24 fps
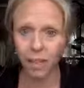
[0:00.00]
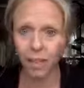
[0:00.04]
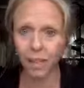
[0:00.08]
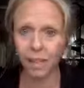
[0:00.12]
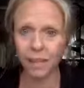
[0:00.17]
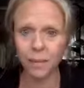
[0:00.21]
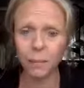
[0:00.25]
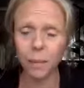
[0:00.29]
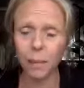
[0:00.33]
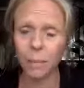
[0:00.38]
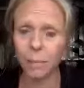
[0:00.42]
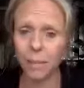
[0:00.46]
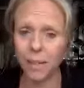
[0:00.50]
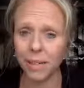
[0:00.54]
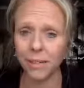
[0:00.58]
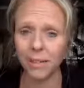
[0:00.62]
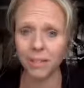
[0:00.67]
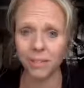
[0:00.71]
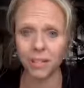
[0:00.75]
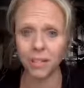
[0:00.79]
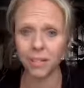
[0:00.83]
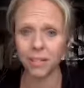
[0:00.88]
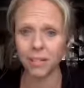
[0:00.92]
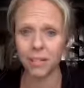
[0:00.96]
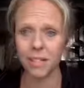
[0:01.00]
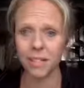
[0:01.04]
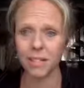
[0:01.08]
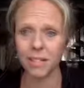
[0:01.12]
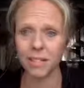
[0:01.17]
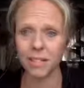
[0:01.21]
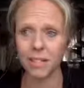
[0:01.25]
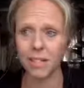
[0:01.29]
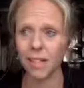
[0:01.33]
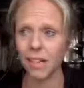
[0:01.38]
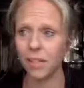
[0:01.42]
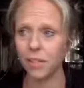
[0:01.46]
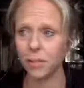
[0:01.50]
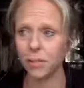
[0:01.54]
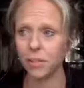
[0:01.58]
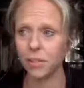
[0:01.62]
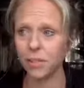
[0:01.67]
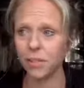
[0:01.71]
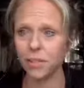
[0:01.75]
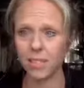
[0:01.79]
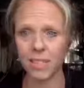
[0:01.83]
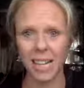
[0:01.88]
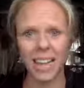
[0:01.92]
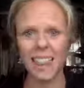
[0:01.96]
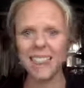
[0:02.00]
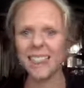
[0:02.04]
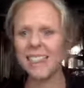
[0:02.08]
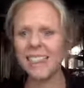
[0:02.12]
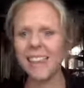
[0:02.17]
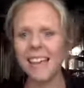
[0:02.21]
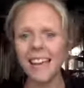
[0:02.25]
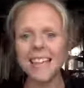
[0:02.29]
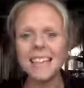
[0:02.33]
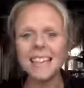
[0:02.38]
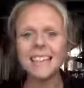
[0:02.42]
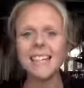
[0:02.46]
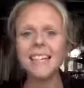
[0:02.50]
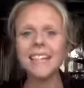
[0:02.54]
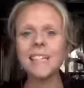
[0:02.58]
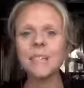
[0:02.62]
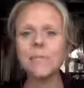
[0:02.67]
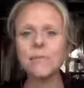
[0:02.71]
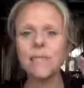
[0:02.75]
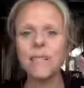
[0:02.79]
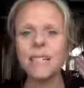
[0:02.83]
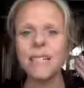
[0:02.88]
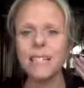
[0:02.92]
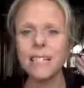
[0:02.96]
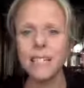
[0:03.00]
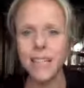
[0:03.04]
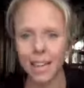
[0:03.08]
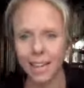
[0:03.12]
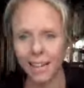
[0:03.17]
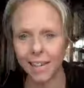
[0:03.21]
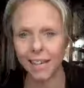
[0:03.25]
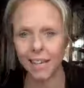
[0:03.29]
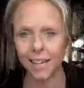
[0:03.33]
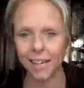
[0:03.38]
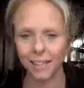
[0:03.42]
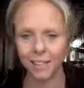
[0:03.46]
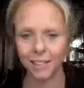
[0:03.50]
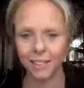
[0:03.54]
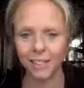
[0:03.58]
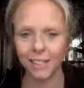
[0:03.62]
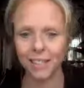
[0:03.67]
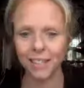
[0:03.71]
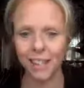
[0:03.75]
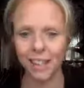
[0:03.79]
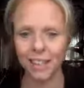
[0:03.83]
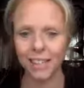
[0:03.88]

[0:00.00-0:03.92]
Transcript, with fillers: like my mid 30s that I was just like, this is ridiculous.